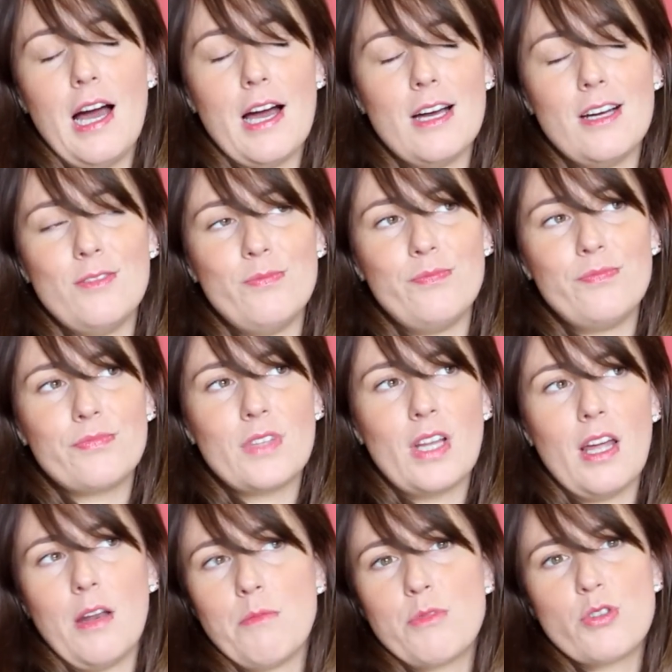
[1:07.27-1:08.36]
And
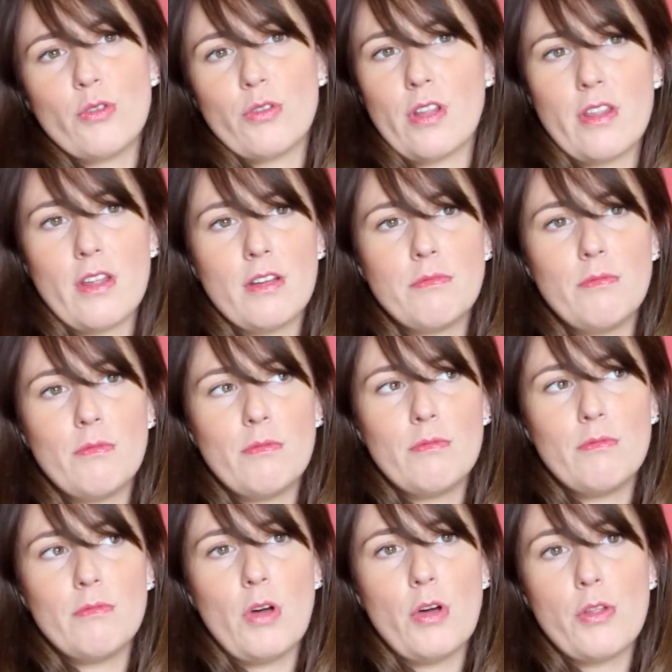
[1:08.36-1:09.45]
I'm sure that there
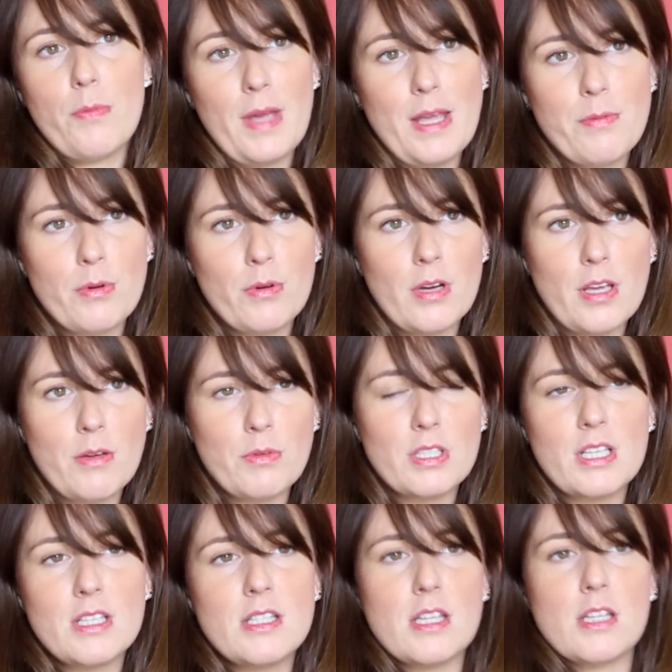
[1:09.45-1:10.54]
are other people who would
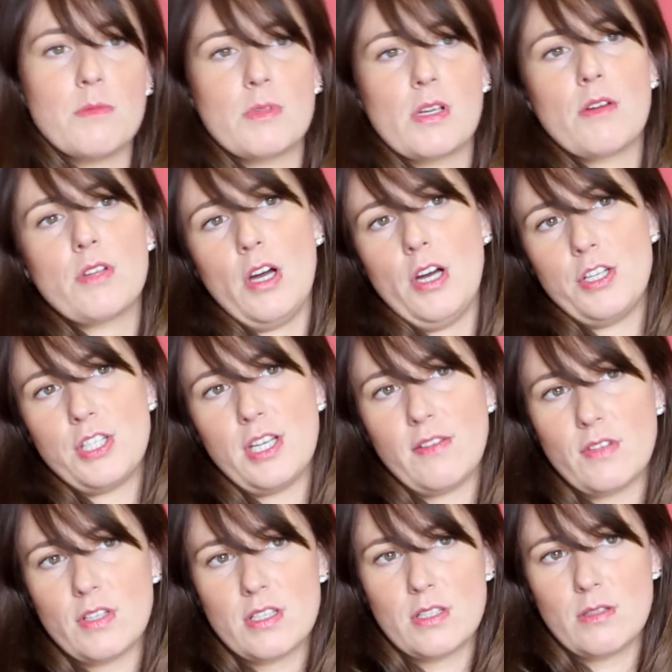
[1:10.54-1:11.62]
consider themselves high
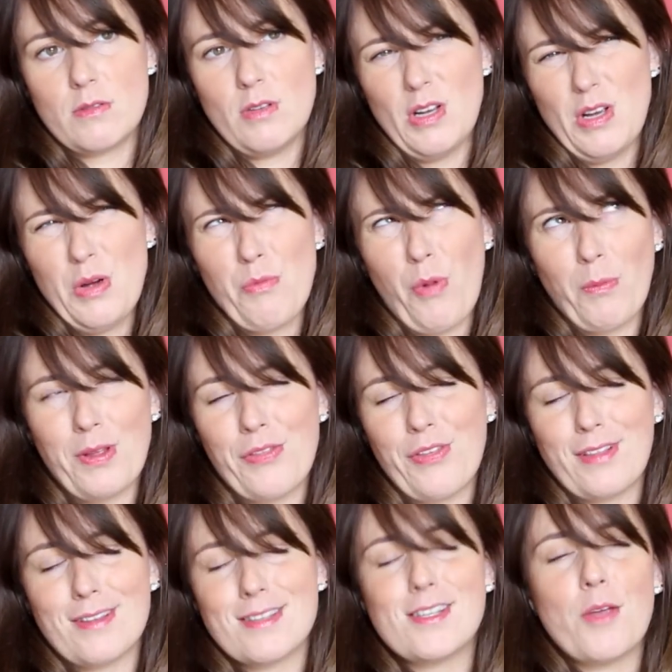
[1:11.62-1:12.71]
achievers probably
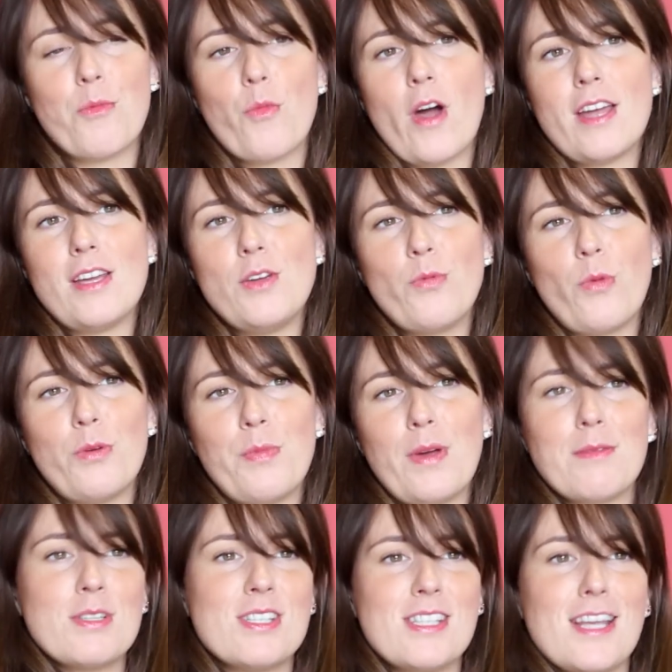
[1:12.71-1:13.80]
think the same way. You want to be
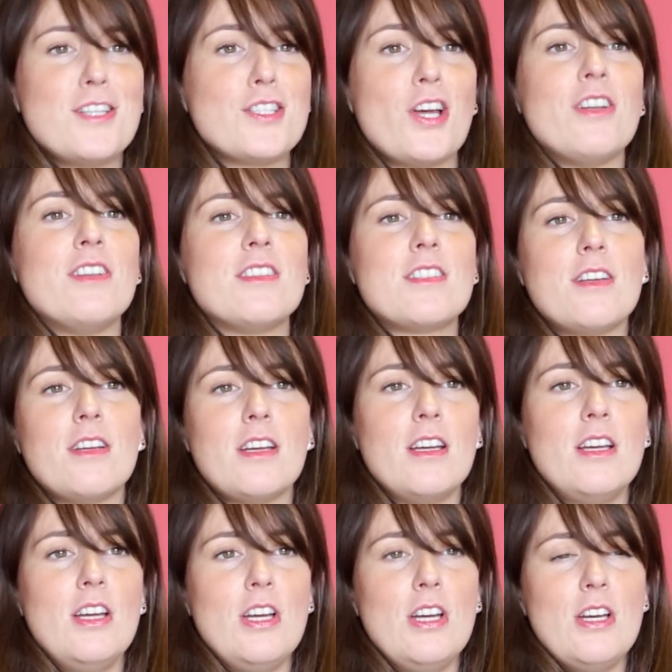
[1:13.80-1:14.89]
able to see it done
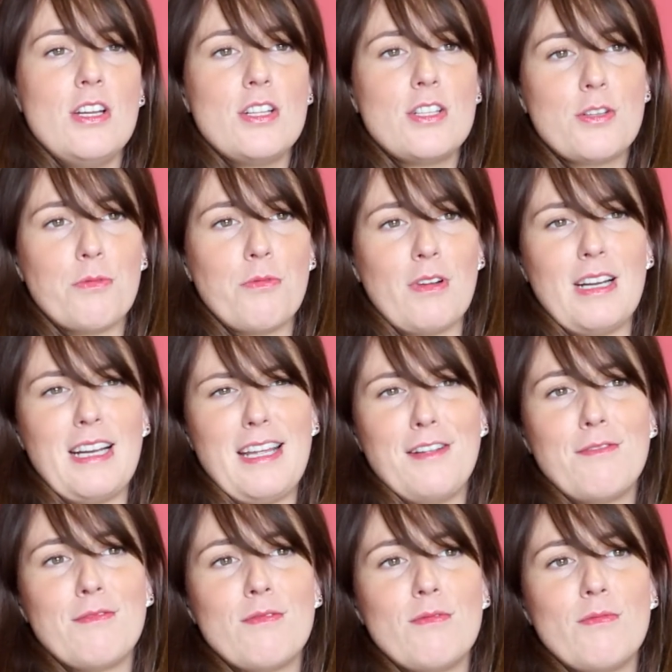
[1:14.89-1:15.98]
to
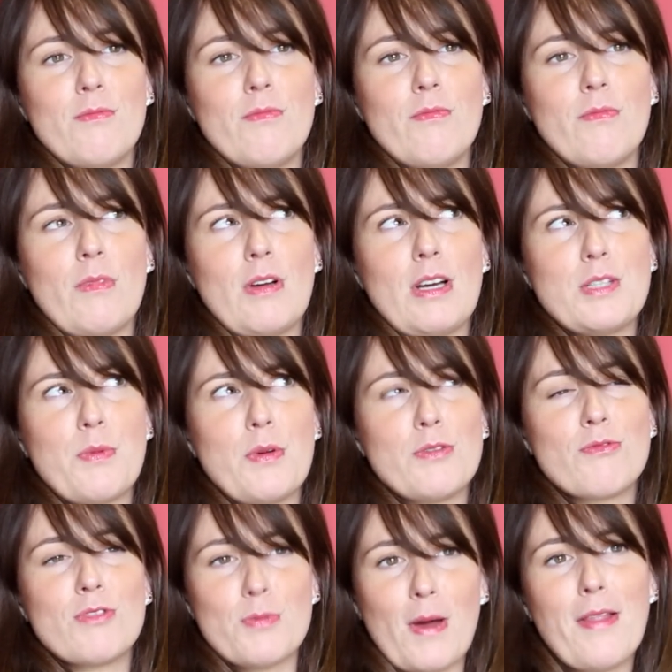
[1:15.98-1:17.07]
really, I
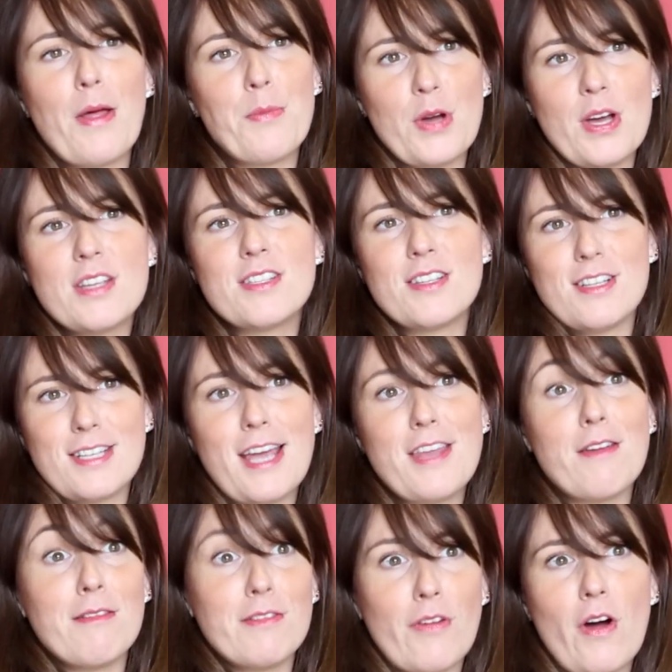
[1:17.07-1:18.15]
suppose, respect that person and take
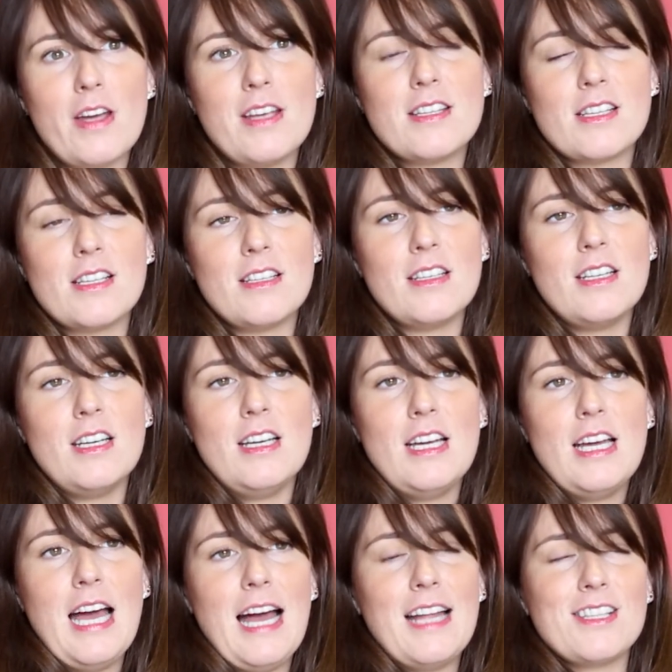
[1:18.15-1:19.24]
their advice and
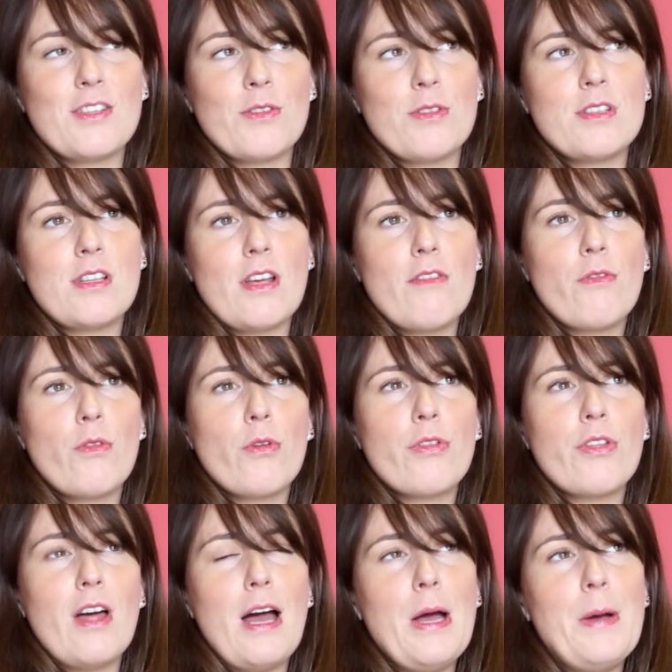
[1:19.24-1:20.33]
so on and so forth.